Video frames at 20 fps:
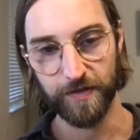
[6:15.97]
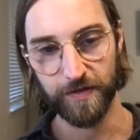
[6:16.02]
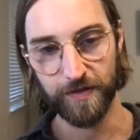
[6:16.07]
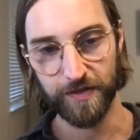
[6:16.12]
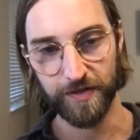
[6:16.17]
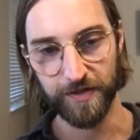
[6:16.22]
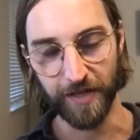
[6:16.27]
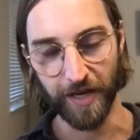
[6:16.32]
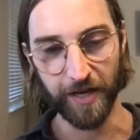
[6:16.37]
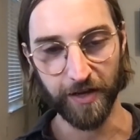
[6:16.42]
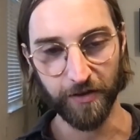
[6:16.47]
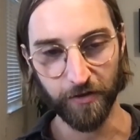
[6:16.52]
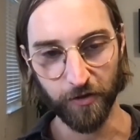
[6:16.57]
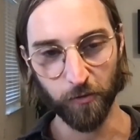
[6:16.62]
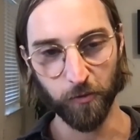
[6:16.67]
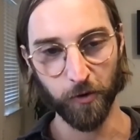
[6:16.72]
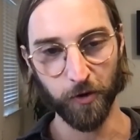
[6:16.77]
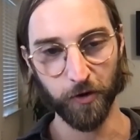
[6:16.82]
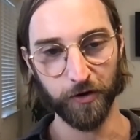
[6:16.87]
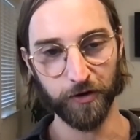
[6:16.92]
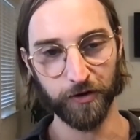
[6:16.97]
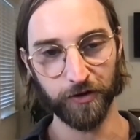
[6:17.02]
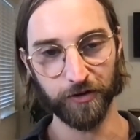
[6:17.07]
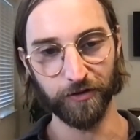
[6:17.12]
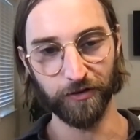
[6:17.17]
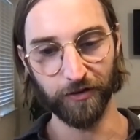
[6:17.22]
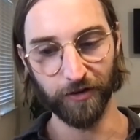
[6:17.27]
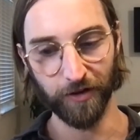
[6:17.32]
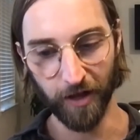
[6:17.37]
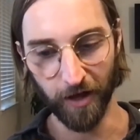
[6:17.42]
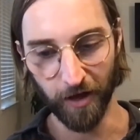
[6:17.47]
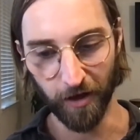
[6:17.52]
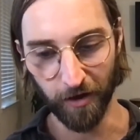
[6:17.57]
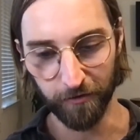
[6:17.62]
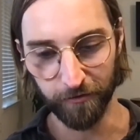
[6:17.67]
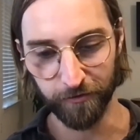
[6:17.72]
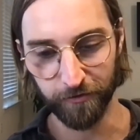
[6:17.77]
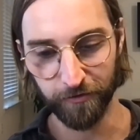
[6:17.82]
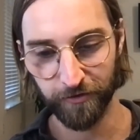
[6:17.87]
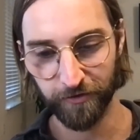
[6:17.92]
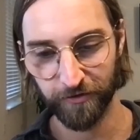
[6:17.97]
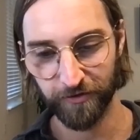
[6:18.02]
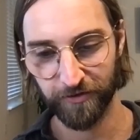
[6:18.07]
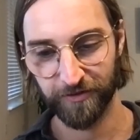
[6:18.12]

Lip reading: say the word love